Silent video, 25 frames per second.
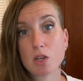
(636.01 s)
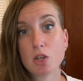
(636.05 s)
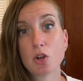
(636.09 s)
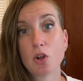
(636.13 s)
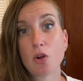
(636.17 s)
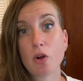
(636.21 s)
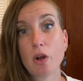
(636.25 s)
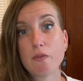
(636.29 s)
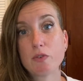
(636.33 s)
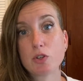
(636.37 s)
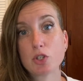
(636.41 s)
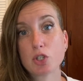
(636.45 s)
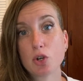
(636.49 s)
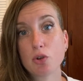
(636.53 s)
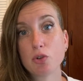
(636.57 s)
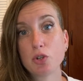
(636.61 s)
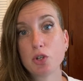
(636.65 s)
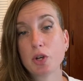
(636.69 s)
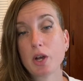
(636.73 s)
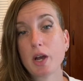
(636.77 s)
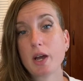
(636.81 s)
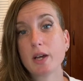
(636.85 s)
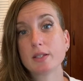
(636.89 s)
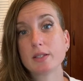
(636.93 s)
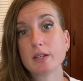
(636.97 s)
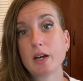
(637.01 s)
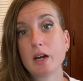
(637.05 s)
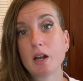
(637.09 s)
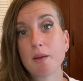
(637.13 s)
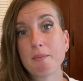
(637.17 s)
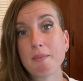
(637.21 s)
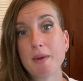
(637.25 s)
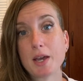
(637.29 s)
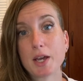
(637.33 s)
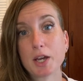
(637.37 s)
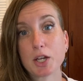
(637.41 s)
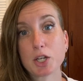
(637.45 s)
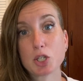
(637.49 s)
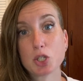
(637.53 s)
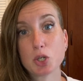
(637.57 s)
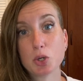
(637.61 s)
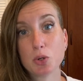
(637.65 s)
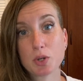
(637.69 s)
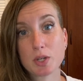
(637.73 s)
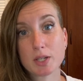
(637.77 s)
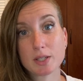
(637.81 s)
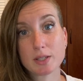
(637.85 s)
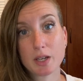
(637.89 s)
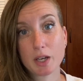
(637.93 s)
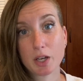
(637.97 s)
You know, I've shown you guys how to make a
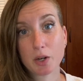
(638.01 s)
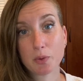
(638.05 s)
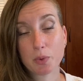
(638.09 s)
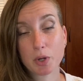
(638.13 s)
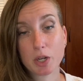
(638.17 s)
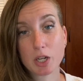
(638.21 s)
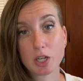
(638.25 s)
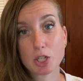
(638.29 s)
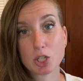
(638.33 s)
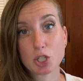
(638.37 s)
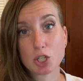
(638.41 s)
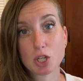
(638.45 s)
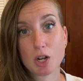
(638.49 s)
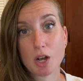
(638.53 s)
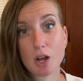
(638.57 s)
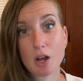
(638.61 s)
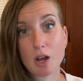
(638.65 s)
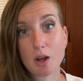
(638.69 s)
tuna sandwich